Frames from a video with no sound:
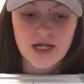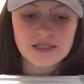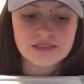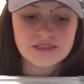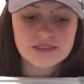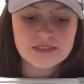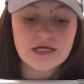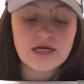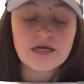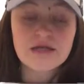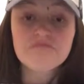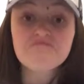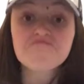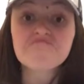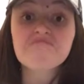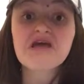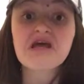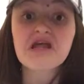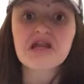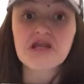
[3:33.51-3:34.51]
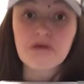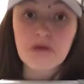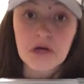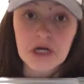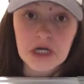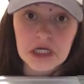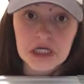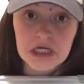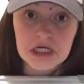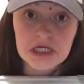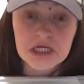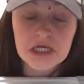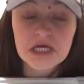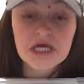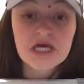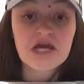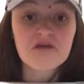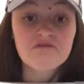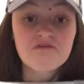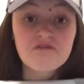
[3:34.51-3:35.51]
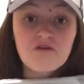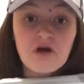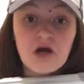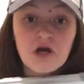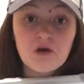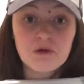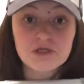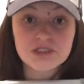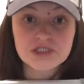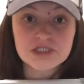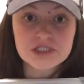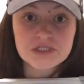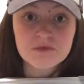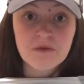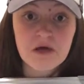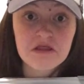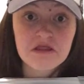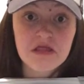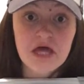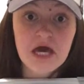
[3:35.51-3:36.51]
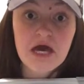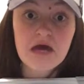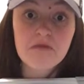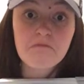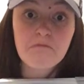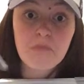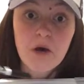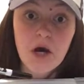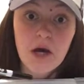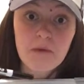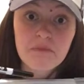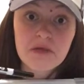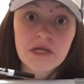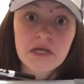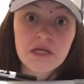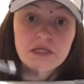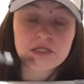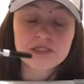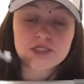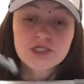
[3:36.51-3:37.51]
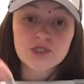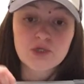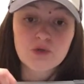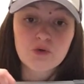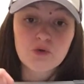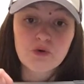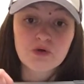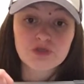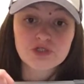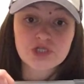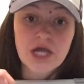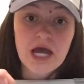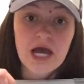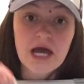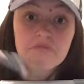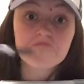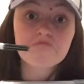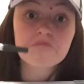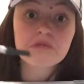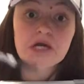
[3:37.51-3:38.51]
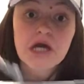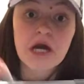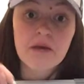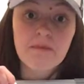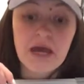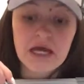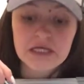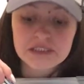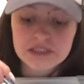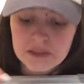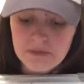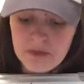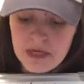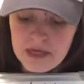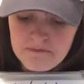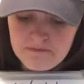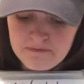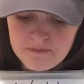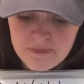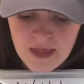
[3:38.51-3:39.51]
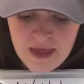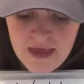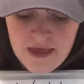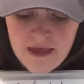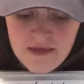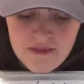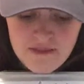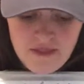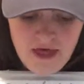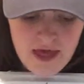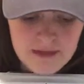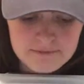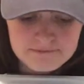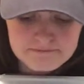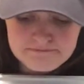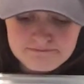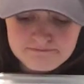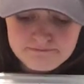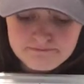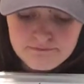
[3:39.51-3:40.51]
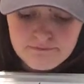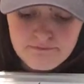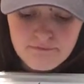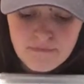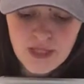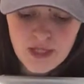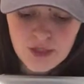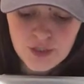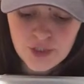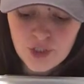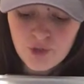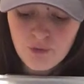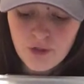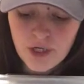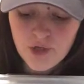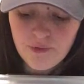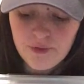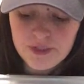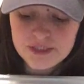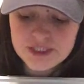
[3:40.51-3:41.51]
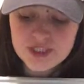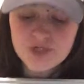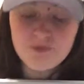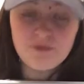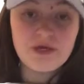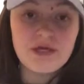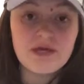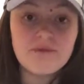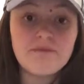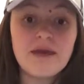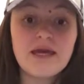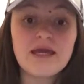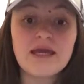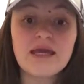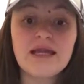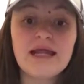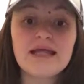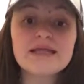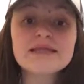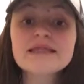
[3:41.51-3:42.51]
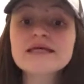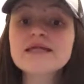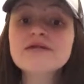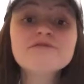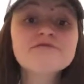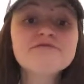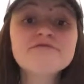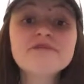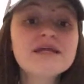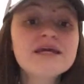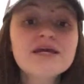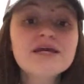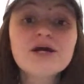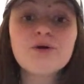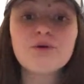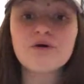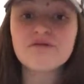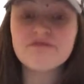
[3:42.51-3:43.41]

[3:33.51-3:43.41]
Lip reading: as done, and you are good. If you've got questions about that, pop in to the Google chat, come ask me. Then, you are going to be making a little video, a